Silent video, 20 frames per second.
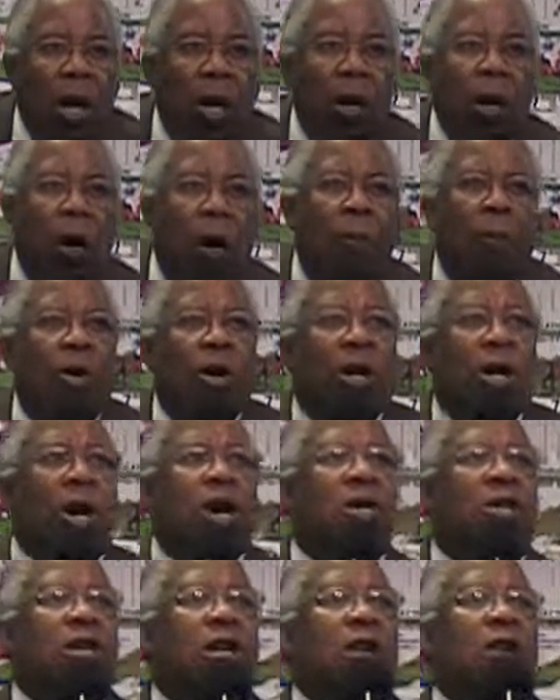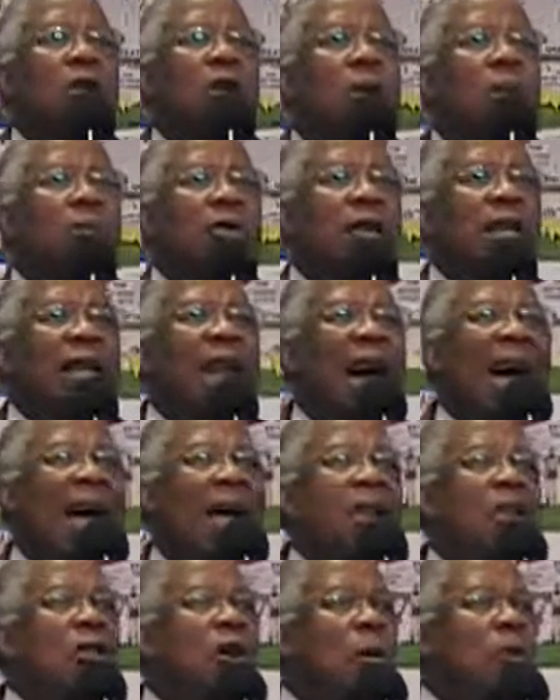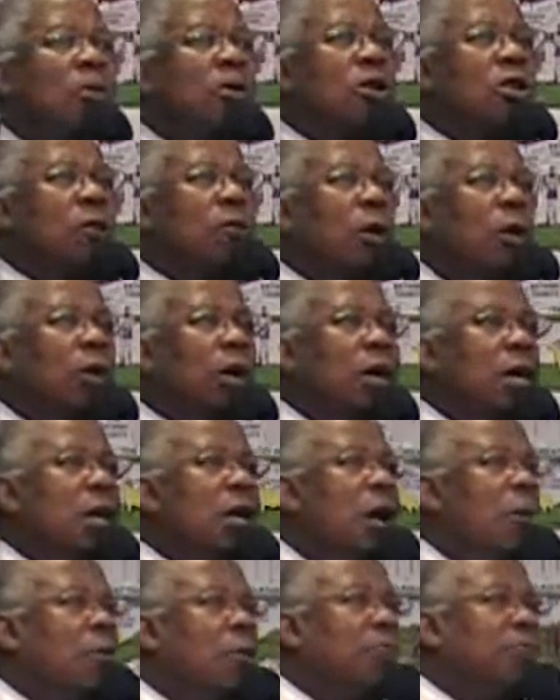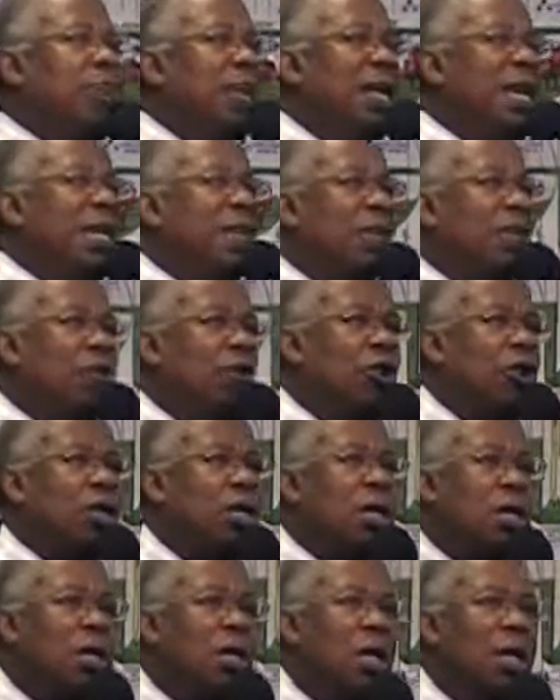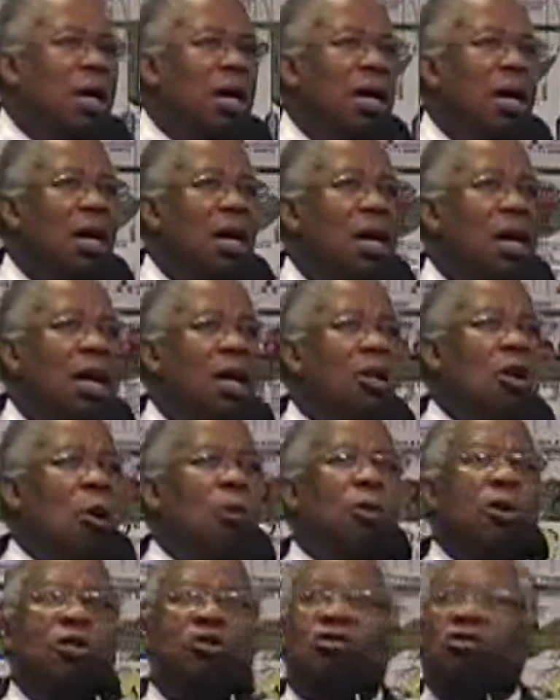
No more cursing, no more dying, no more smoking, no more police force, no more